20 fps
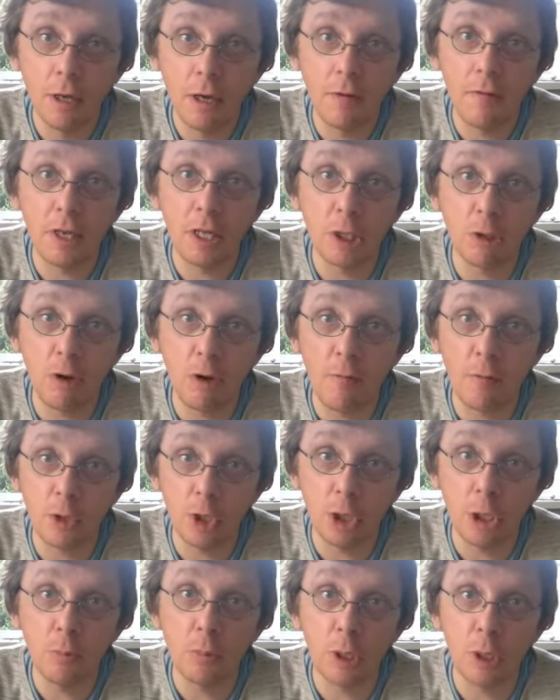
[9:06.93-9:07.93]
of these travel
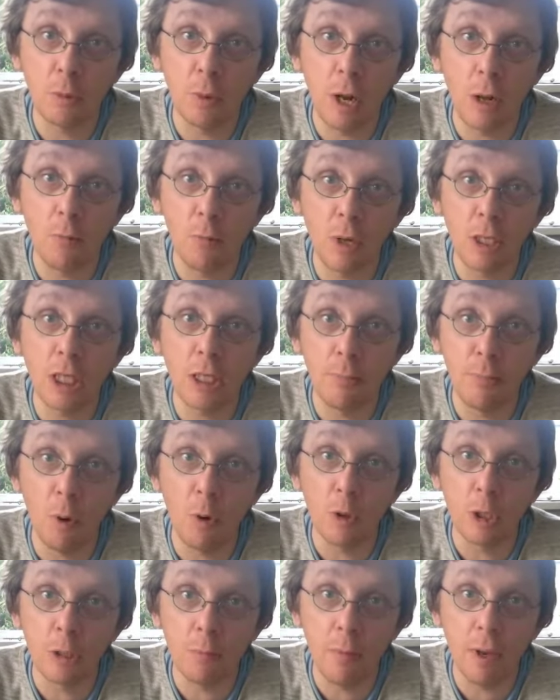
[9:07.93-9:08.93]
tubes because when, when she
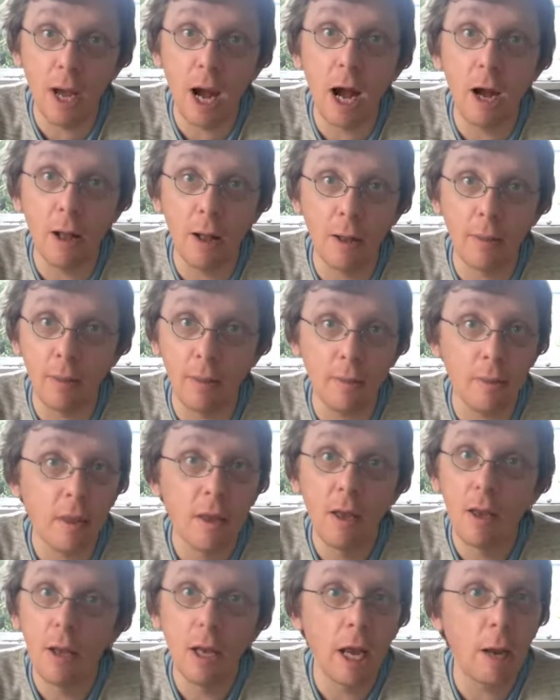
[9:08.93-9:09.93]
bought them, I, I,
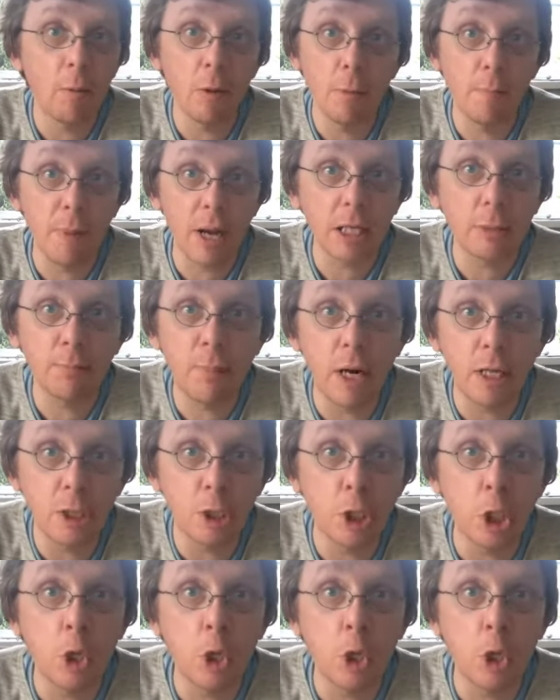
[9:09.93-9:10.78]
it was the best present.